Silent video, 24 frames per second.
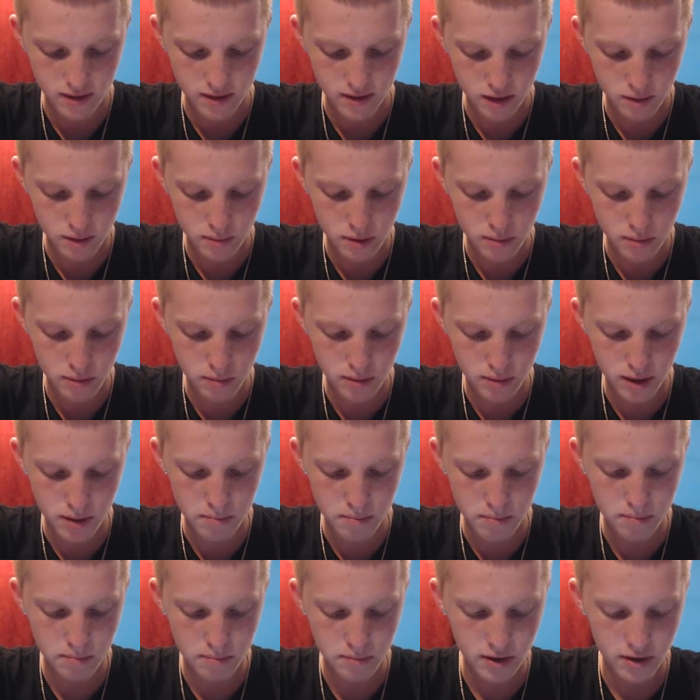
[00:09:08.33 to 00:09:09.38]
I'm gonna put my
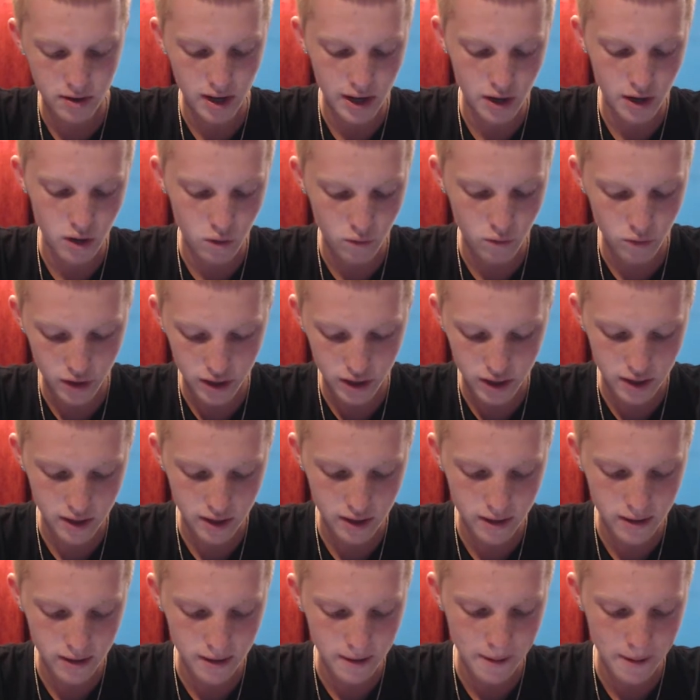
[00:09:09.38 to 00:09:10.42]
knight over
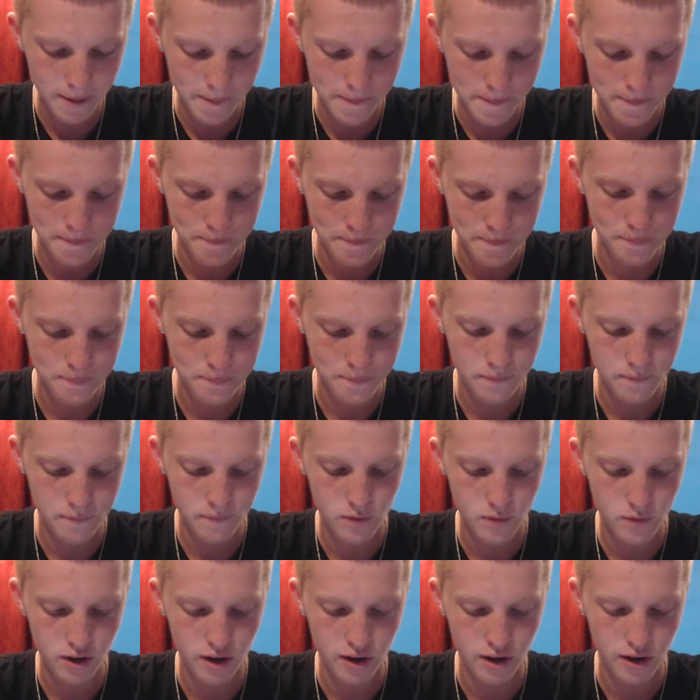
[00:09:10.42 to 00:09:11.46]
here,
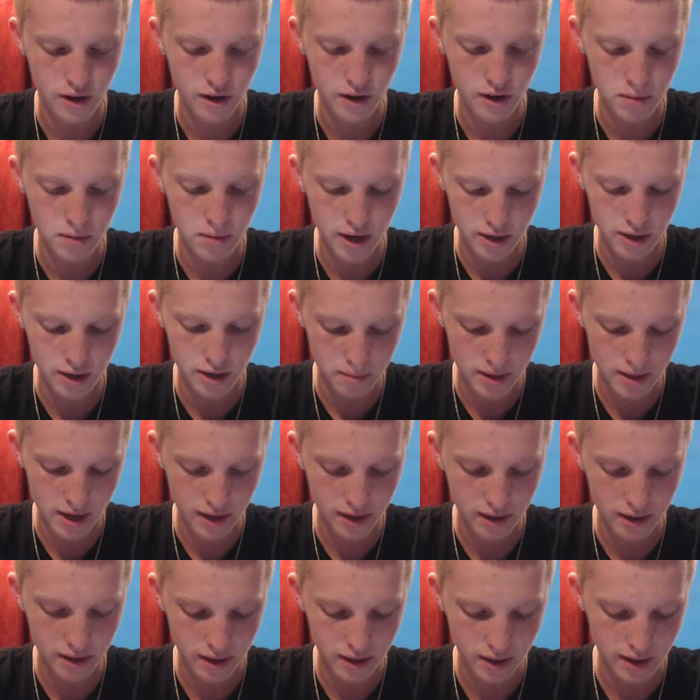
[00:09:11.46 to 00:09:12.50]
and our miner back
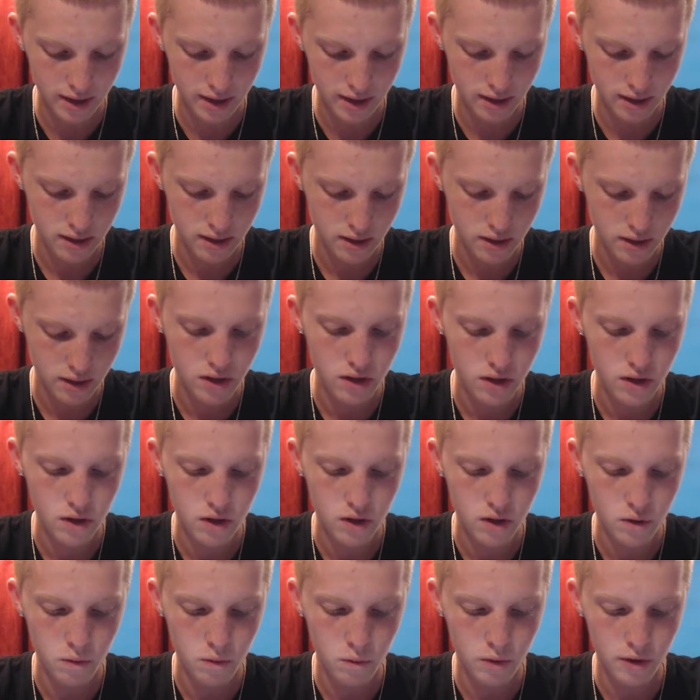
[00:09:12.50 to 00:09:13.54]
there,
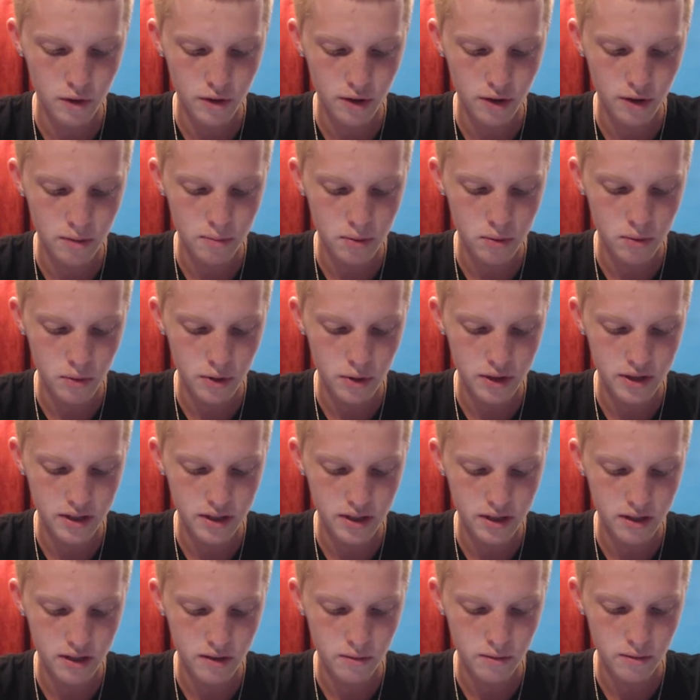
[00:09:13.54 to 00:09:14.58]
with our
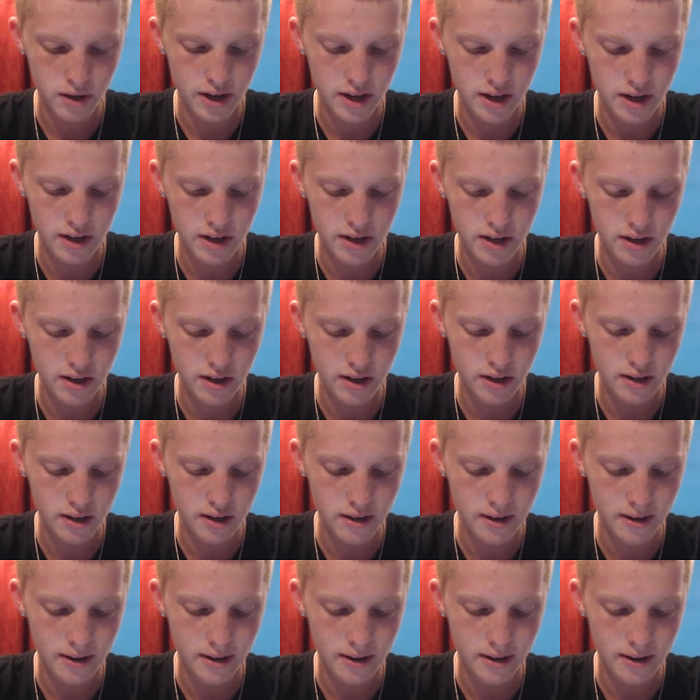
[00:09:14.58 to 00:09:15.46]
poison right here.